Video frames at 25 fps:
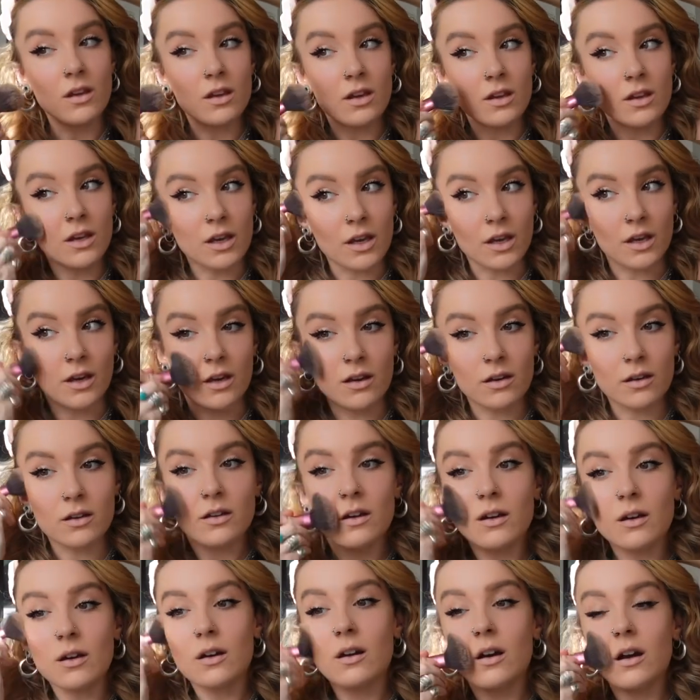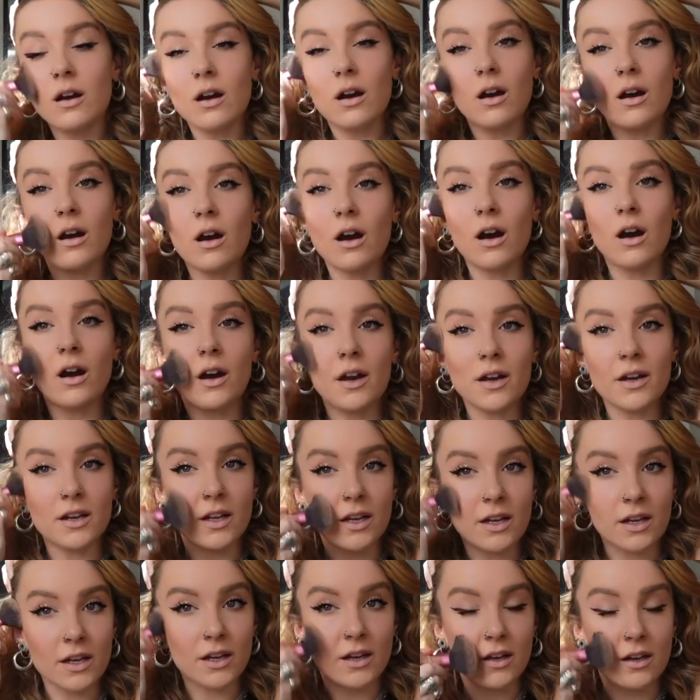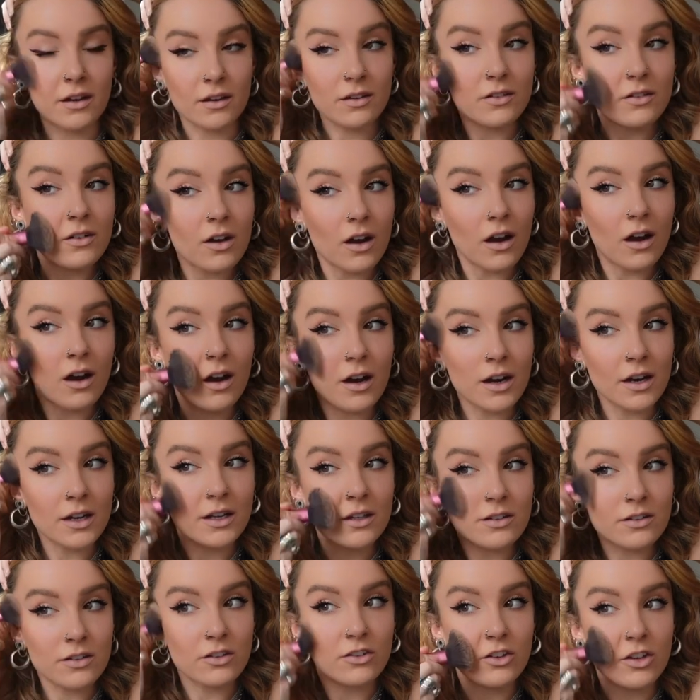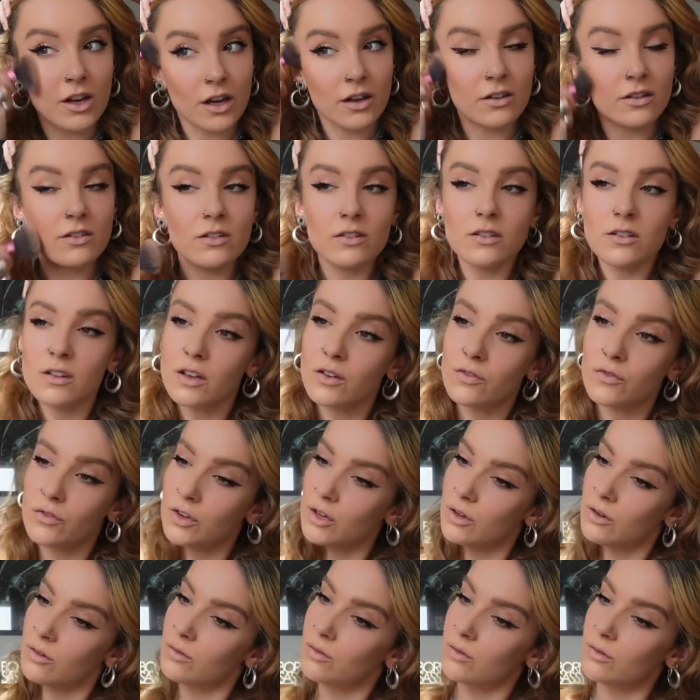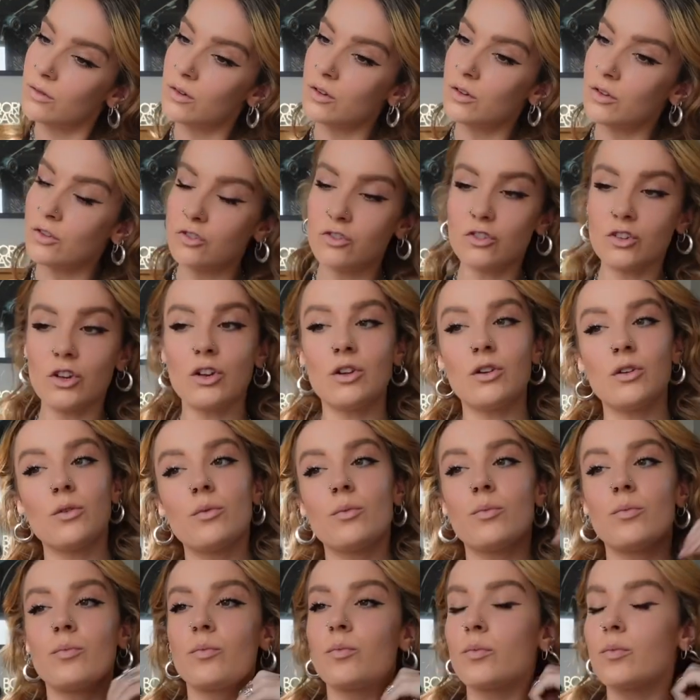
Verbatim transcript: Yeah, highly, uh, highly suggest if you do